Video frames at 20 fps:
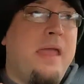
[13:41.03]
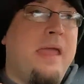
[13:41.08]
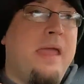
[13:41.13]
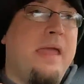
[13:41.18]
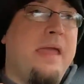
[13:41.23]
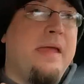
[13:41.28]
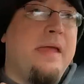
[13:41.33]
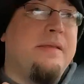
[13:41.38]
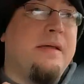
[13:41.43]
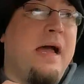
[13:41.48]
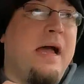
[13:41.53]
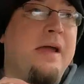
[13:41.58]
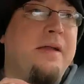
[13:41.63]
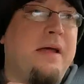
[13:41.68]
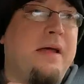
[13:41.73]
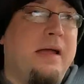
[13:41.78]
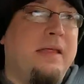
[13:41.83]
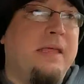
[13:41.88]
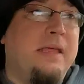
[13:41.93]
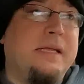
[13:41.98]
and
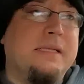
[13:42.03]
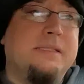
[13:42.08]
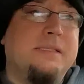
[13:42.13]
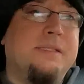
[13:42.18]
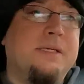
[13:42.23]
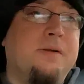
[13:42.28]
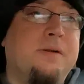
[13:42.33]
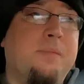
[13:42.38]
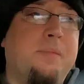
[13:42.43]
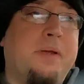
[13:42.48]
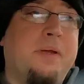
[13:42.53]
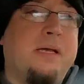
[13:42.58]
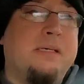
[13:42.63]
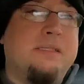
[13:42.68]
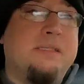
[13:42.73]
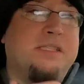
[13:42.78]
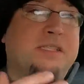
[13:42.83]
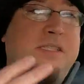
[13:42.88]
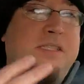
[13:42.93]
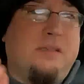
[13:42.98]
I'd highly consider it
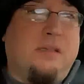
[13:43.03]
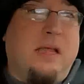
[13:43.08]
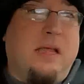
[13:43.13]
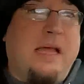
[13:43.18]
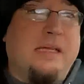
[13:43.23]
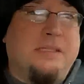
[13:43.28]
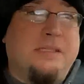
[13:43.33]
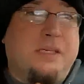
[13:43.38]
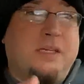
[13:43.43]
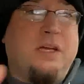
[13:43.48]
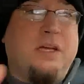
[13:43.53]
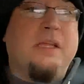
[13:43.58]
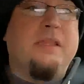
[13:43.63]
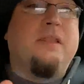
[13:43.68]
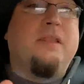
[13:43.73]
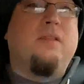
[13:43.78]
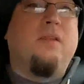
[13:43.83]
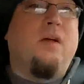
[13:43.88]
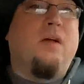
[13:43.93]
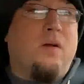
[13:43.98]
because it just has a good
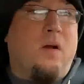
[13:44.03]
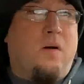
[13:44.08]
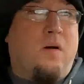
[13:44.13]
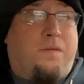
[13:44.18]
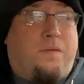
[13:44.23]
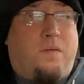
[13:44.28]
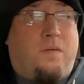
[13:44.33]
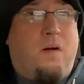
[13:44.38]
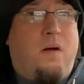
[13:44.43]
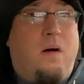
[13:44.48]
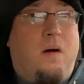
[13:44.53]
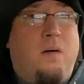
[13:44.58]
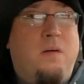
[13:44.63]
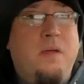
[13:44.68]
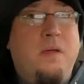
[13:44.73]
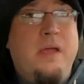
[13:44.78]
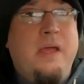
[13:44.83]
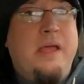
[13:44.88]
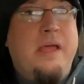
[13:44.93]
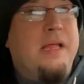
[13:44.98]
look overall.
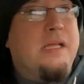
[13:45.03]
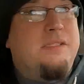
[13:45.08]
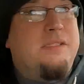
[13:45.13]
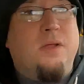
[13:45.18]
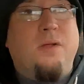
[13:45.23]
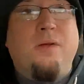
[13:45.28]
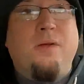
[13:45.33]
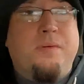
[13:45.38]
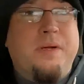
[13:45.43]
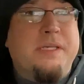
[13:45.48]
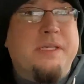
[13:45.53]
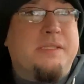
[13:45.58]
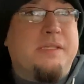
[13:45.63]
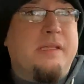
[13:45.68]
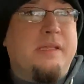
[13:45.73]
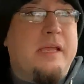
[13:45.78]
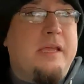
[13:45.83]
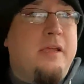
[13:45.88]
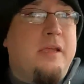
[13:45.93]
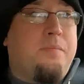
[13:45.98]
And that's the only
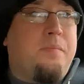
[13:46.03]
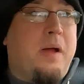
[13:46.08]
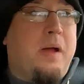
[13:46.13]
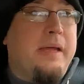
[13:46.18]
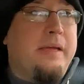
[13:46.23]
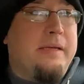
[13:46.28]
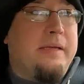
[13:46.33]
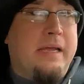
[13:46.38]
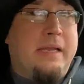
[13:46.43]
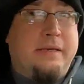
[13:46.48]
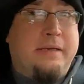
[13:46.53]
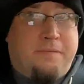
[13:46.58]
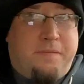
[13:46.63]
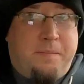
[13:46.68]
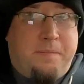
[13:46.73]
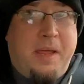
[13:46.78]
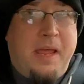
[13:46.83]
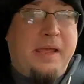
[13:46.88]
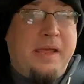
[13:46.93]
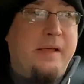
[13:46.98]
reason that you'd probably get
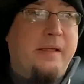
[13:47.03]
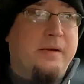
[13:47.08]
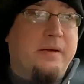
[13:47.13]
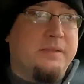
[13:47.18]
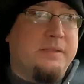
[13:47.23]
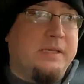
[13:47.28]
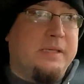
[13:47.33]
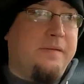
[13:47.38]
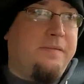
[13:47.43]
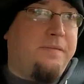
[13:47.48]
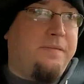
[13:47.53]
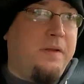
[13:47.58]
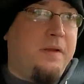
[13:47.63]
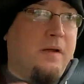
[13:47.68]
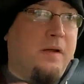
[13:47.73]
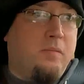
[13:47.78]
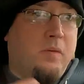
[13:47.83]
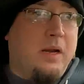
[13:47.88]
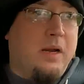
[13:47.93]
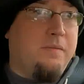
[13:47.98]
different paint colors, if, you
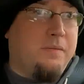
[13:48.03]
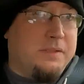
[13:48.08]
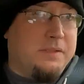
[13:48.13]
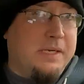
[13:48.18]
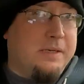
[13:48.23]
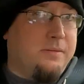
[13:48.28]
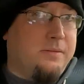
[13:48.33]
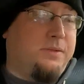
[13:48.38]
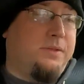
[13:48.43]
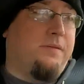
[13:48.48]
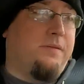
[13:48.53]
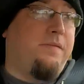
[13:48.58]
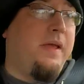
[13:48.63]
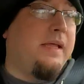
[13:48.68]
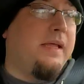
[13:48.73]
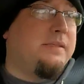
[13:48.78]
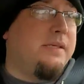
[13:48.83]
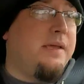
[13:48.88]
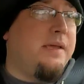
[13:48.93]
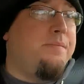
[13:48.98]
know, whatever tickles your
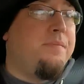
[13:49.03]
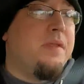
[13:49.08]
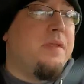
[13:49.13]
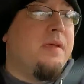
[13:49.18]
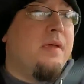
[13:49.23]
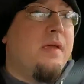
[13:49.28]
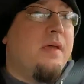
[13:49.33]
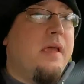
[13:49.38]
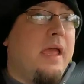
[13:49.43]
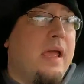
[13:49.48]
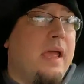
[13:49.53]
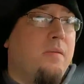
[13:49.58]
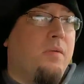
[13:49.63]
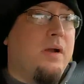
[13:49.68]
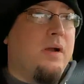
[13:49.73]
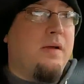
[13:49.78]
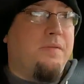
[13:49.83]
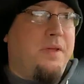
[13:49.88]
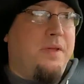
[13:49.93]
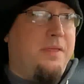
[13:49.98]
fancy and
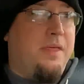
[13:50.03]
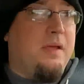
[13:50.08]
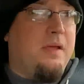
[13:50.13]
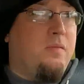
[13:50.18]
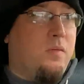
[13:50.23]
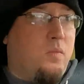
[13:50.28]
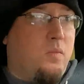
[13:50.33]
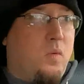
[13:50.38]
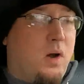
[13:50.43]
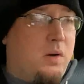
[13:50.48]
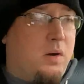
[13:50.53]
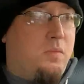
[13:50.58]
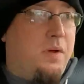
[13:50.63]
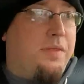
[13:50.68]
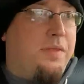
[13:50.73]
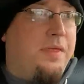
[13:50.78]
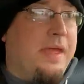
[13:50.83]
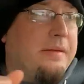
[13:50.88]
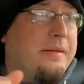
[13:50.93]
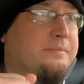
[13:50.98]
whatever you think would work
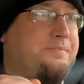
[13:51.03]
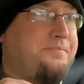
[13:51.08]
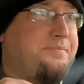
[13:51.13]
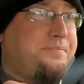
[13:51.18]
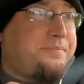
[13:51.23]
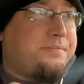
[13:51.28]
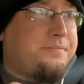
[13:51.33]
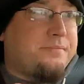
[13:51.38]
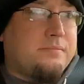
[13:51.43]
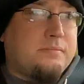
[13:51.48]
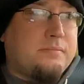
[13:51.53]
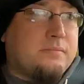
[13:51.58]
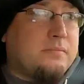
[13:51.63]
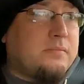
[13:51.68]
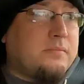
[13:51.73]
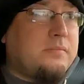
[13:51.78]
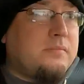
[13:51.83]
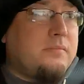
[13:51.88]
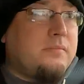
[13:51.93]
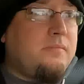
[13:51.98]
with it.
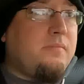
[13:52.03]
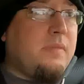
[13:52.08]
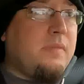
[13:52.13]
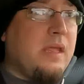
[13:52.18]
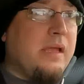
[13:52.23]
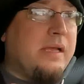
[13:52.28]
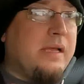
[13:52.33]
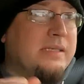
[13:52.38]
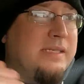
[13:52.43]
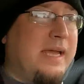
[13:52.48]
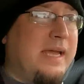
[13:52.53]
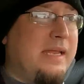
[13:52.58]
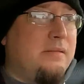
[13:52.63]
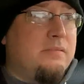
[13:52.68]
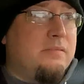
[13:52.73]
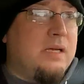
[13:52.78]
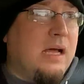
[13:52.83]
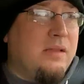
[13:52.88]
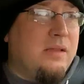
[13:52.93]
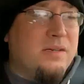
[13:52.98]
Because
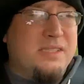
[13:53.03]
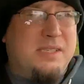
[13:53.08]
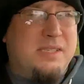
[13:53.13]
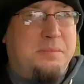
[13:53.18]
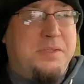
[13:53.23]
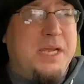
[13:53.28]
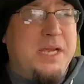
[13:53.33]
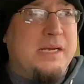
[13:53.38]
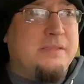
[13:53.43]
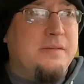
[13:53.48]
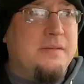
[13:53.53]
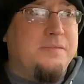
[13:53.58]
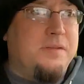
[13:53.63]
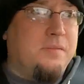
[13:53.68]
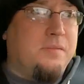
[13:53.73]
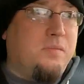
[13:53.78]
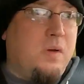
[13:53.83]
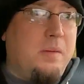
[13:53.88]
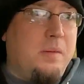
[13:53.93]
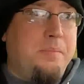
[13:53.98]
again, color is subjective
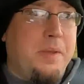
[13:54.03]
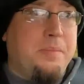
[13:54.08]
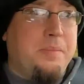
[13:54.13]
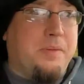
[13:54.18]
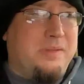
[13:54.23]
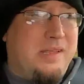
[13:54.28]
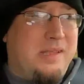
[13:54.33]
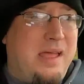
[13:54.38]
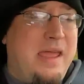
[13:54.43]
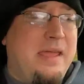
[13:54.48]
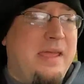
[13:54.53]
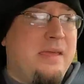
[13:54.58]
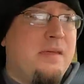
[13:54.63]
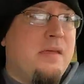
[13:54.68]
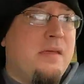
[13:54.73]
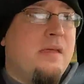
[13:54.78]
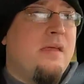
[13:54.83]
to what people like.